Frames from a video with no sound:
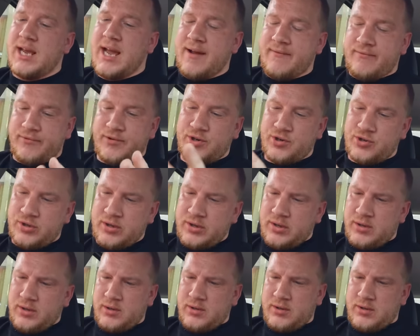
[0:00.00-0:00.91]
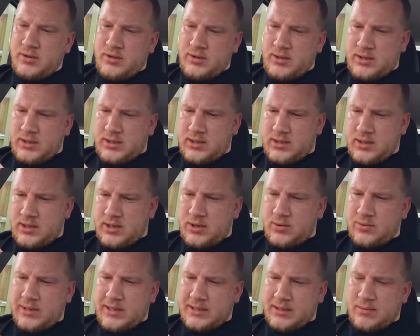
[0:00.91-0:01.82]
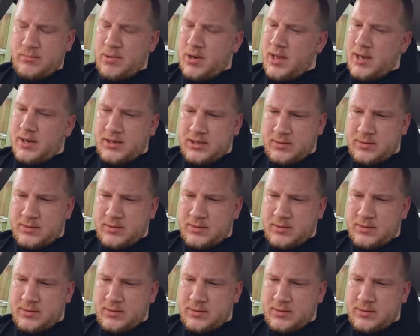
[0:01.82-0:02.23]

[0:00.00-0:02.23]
average is it ULEZ compliant?